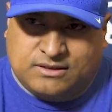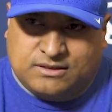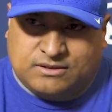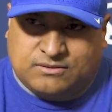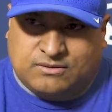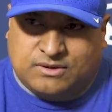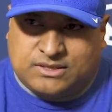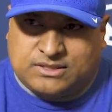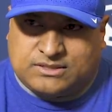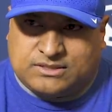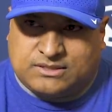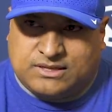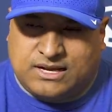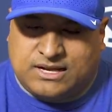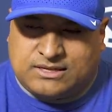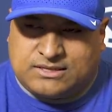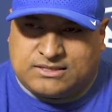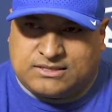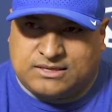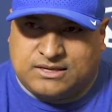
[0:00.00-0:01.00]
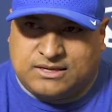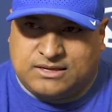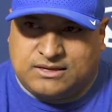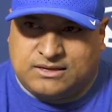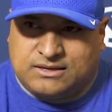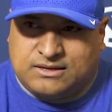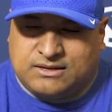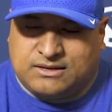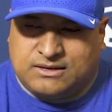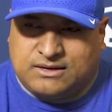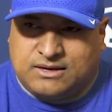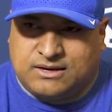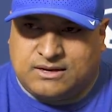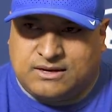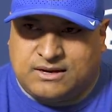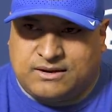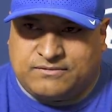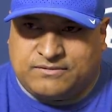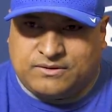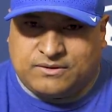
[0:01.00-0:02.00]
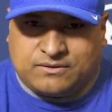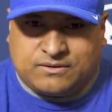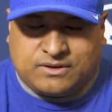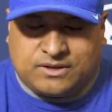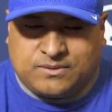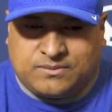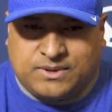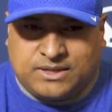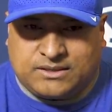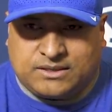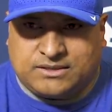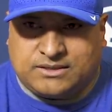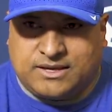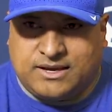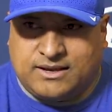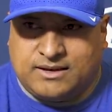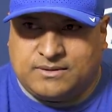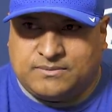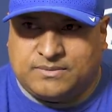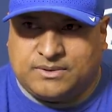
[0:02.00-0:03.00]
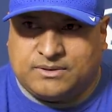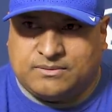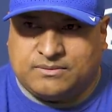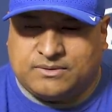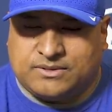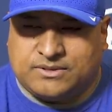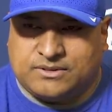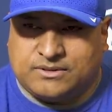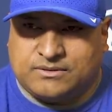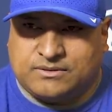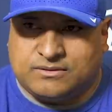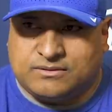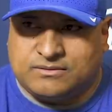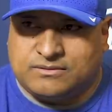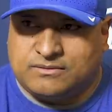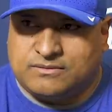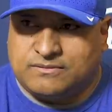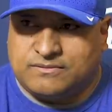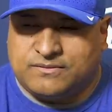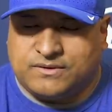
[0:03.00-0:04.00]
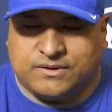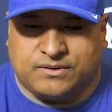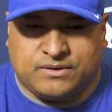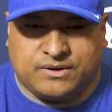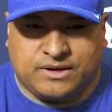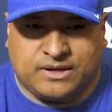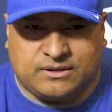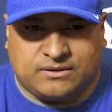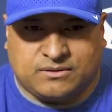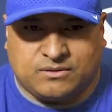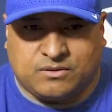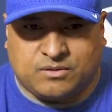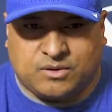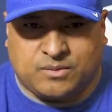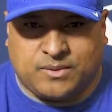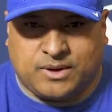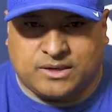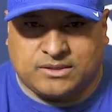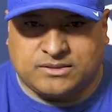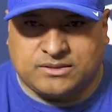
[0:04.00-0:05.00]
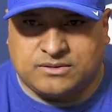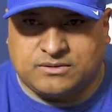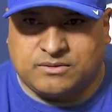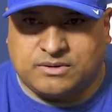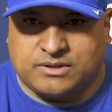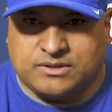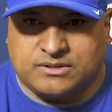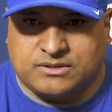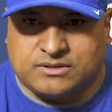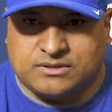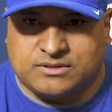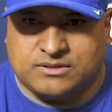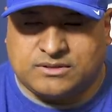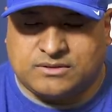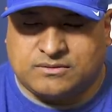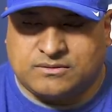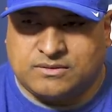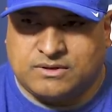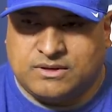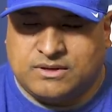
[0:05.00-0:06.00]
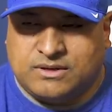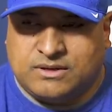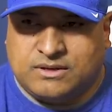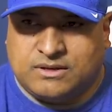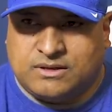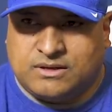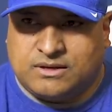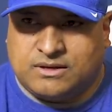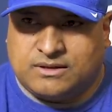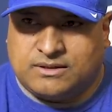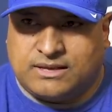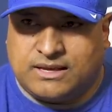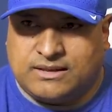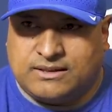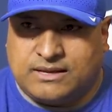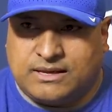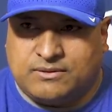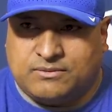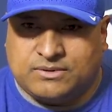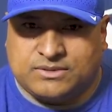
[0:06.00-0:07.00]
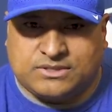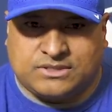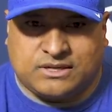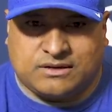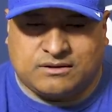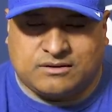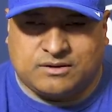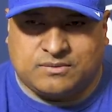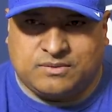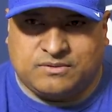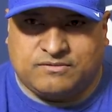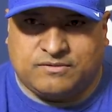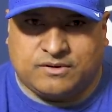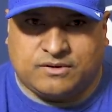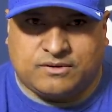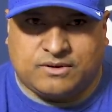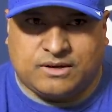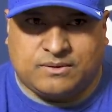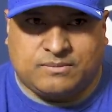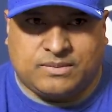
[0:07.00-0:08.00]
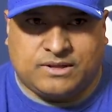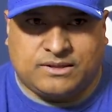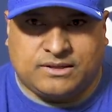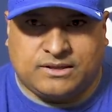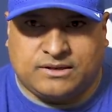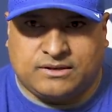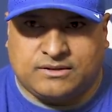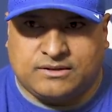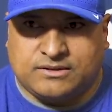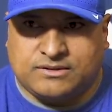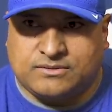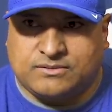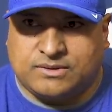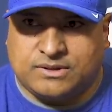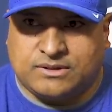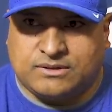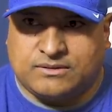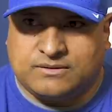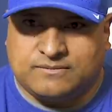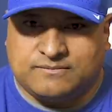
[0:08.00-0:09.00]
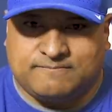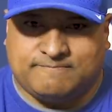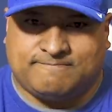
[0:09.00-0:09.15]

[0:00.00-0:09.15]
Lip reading: the ones not set yet, I feel good about the talent, but we're still figuring out the quarterback situation. So that one's not going to be figured out by the end of this week.